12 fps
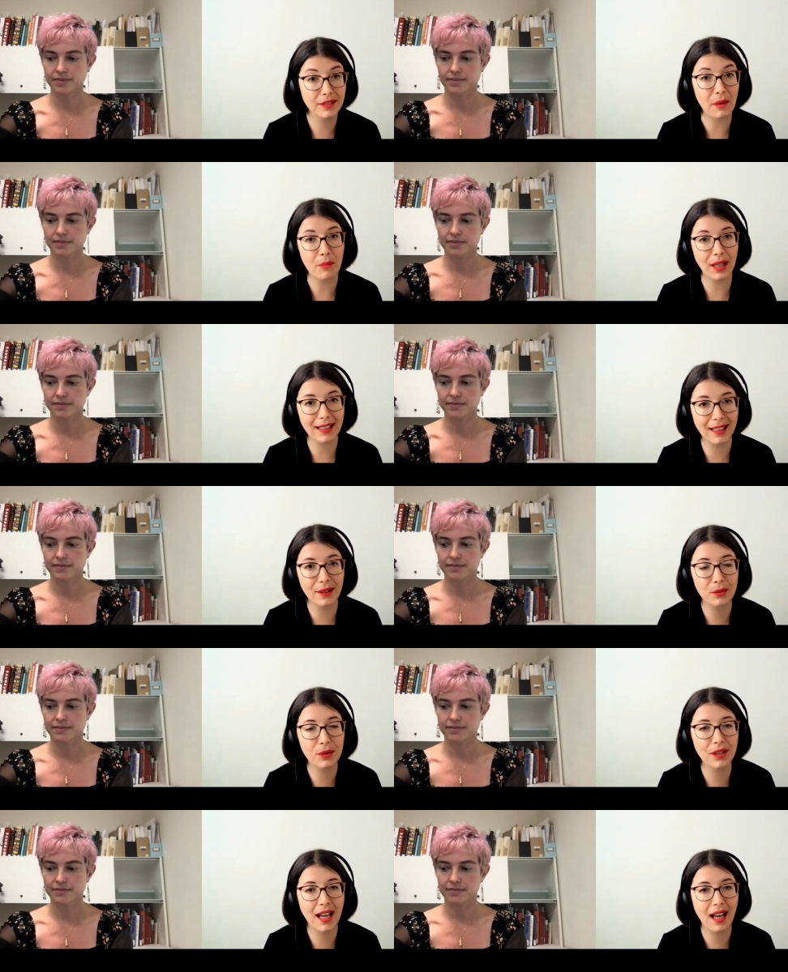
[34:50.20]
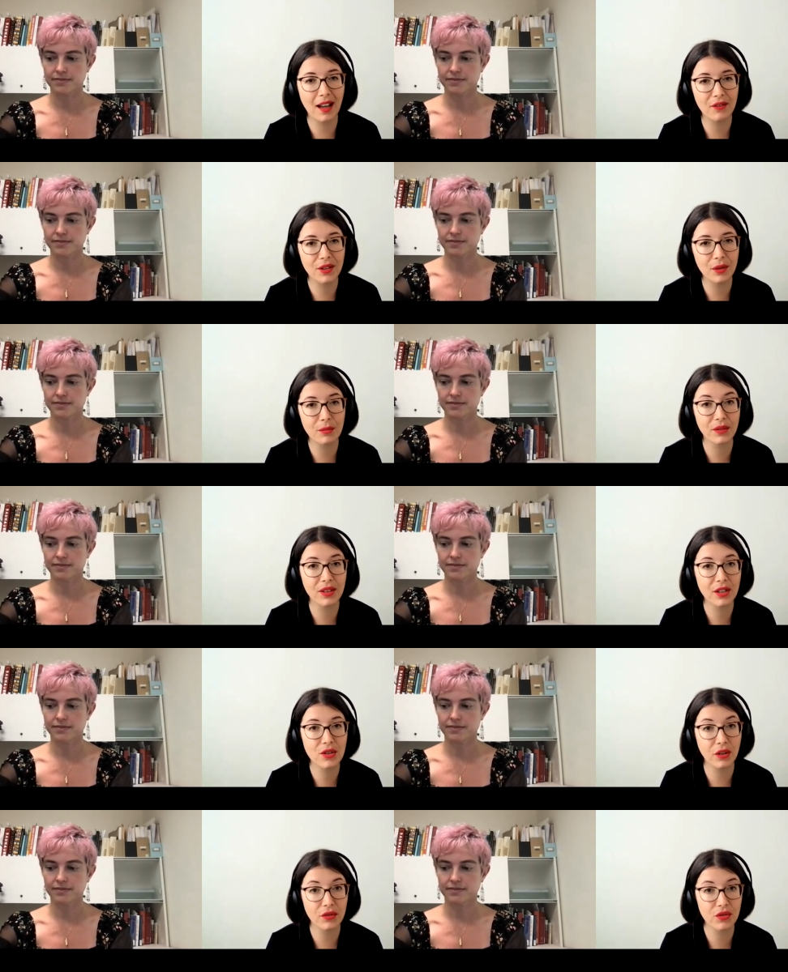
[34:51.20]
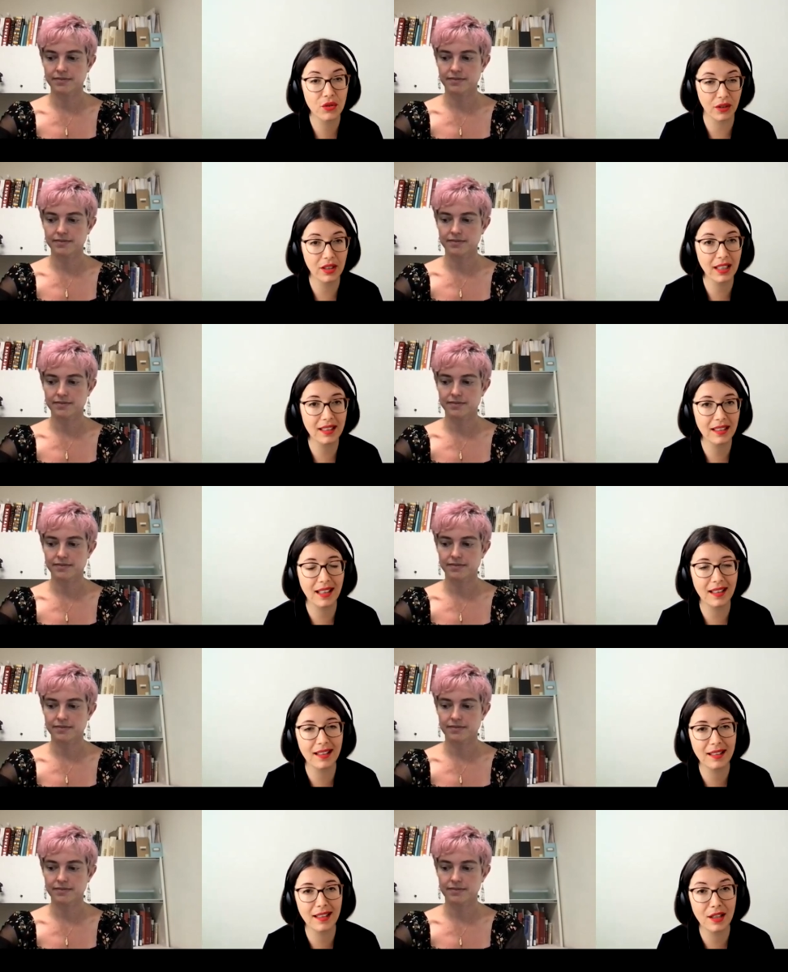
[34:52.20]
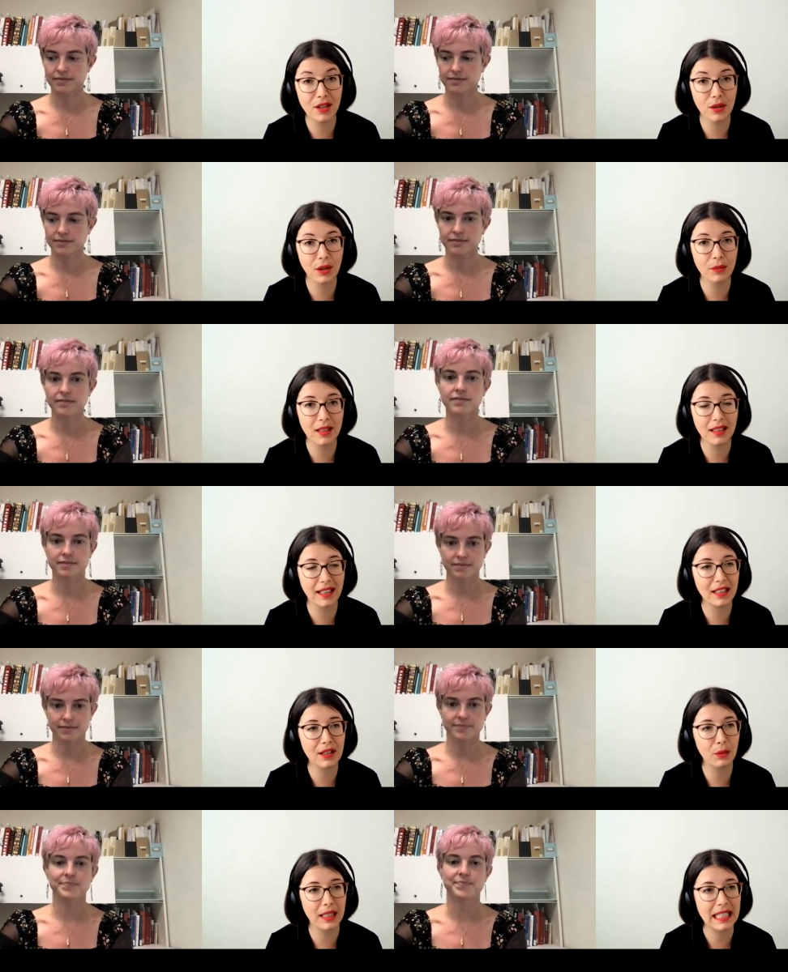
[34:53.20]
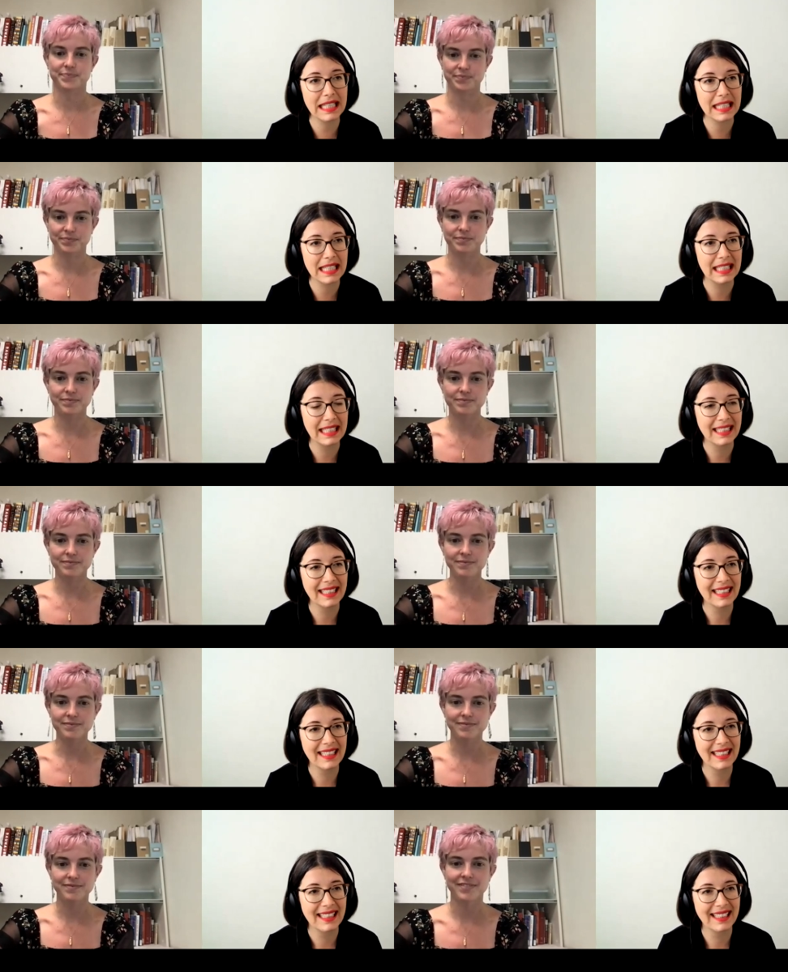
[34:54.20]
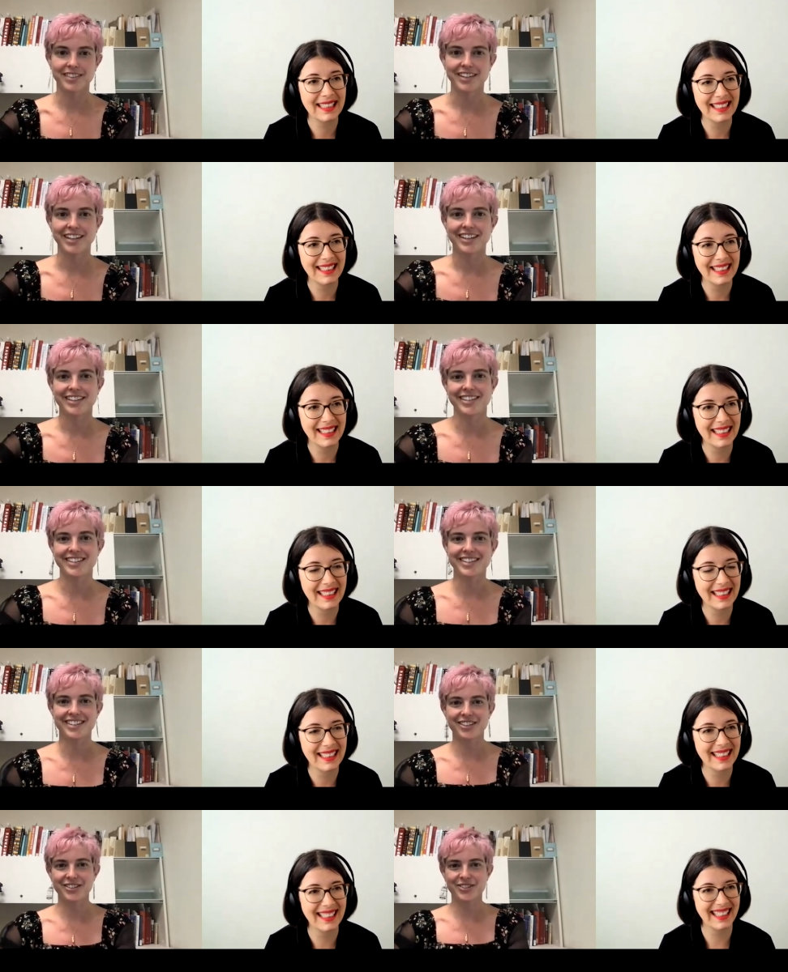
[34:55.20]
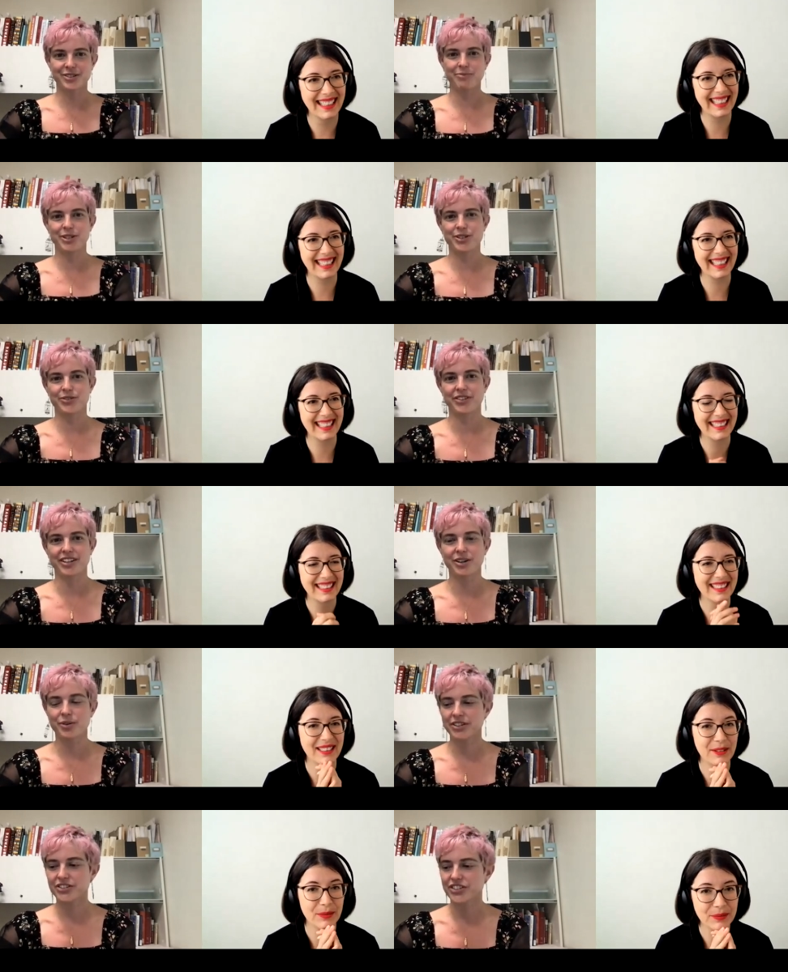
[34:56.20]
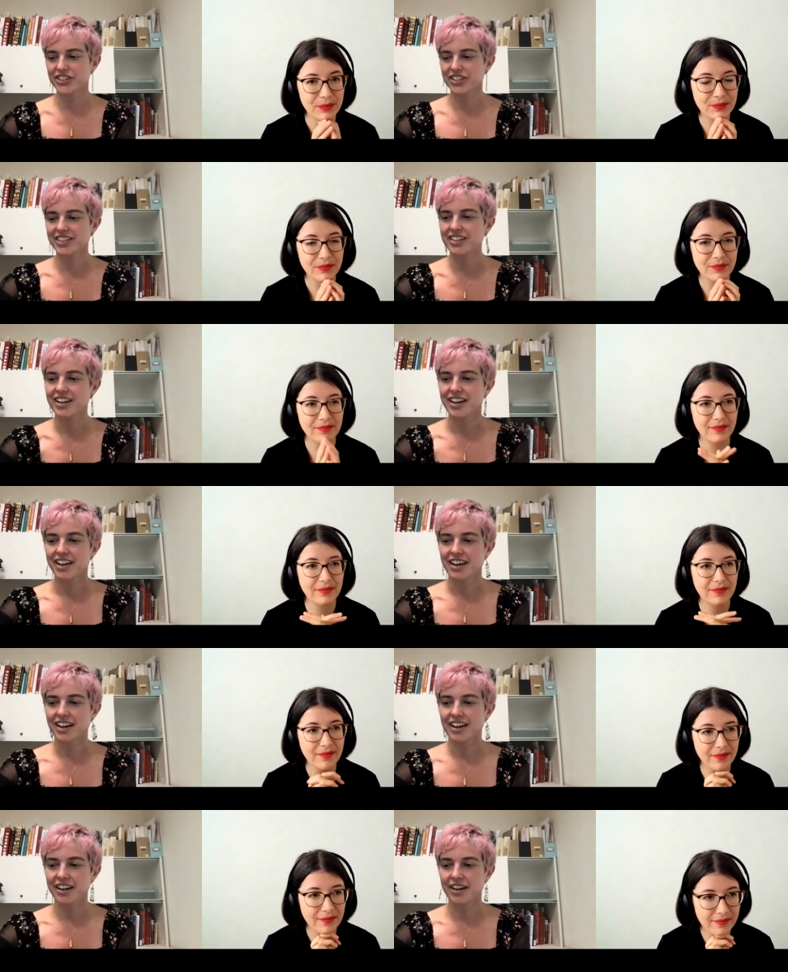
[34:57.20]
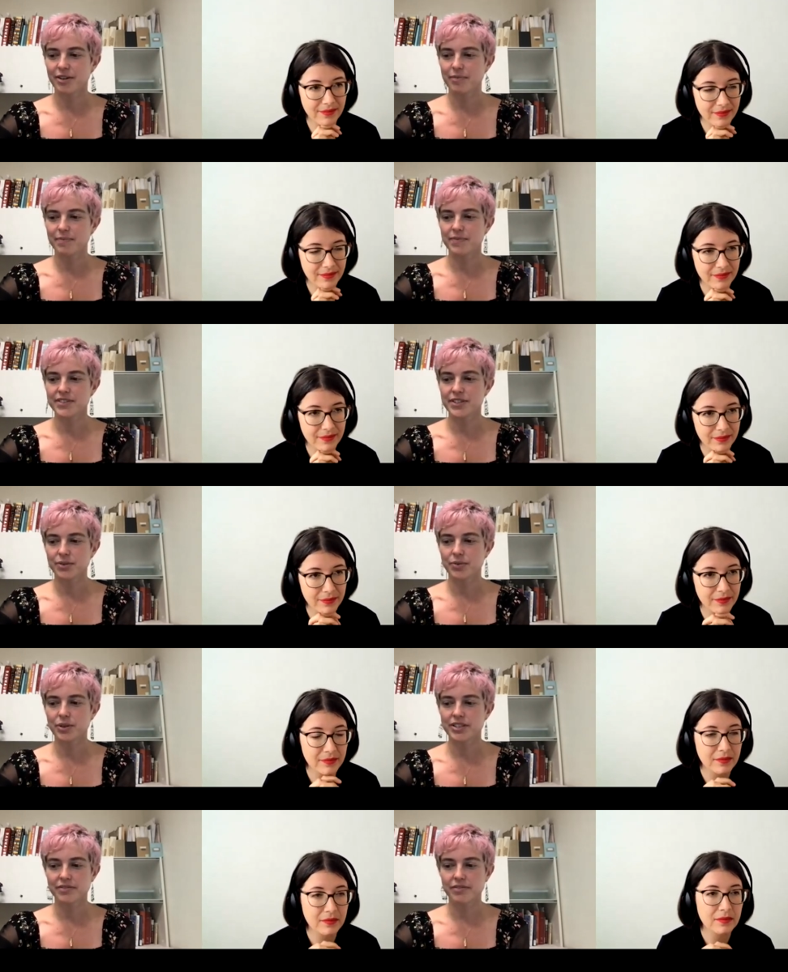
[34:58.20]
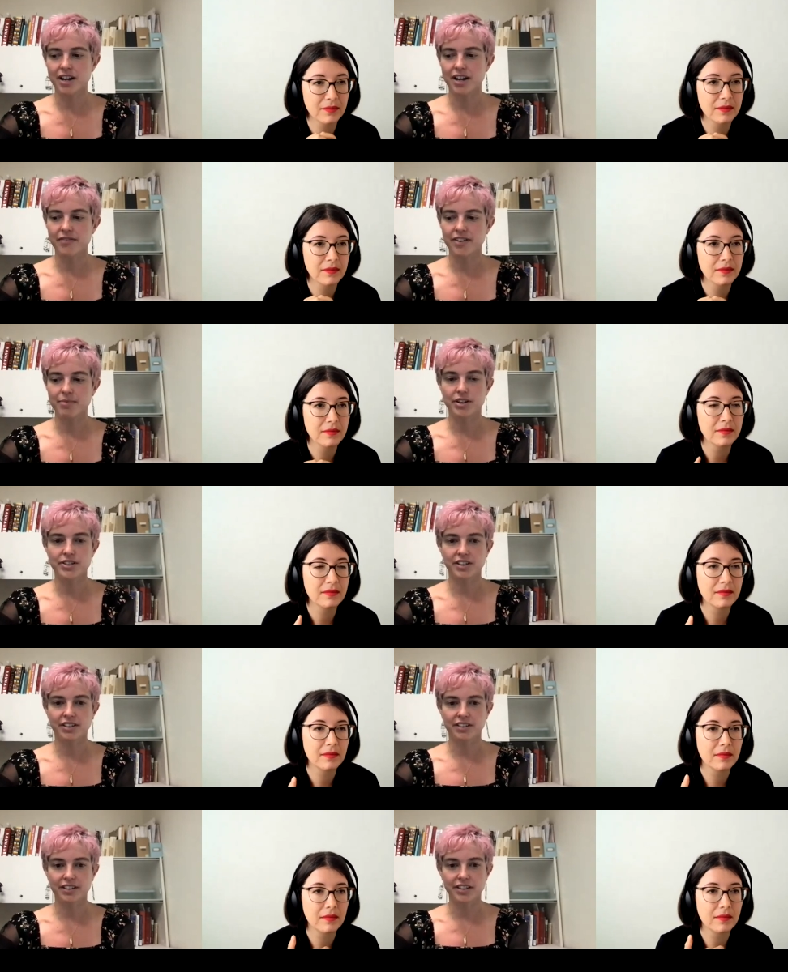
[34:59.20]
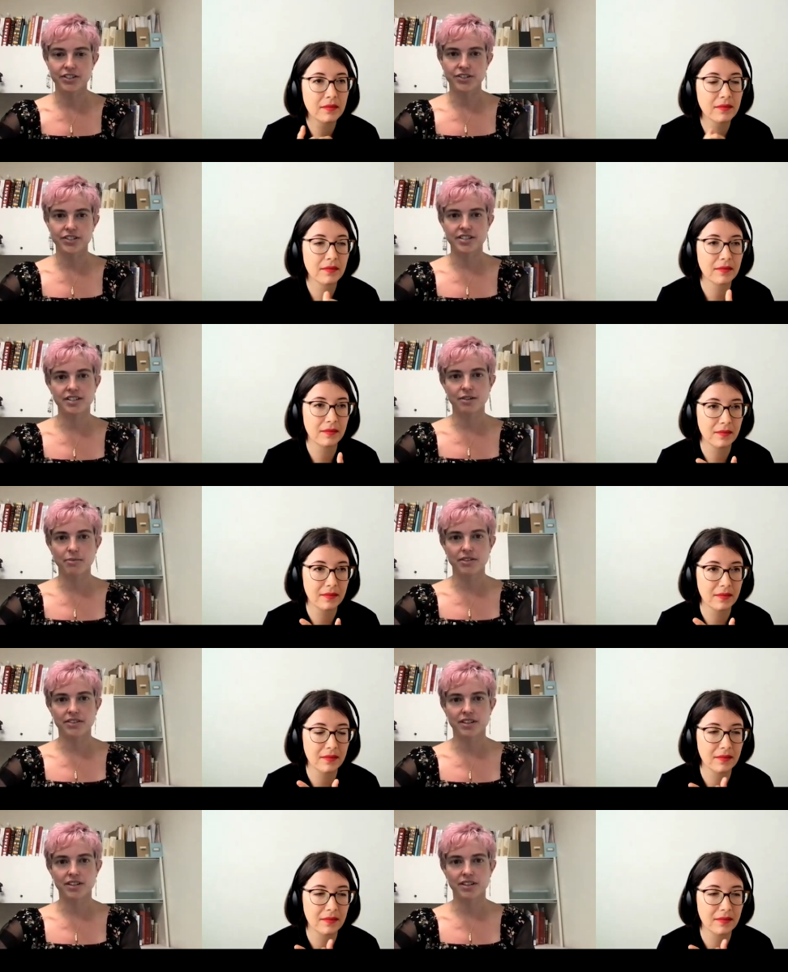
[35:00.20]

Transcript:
Speaker 1: typically would have the privilege of traveling in in europe in the 1920s
Speaker 2: yes thank you so much for that question um, so what I find particularly interesting about the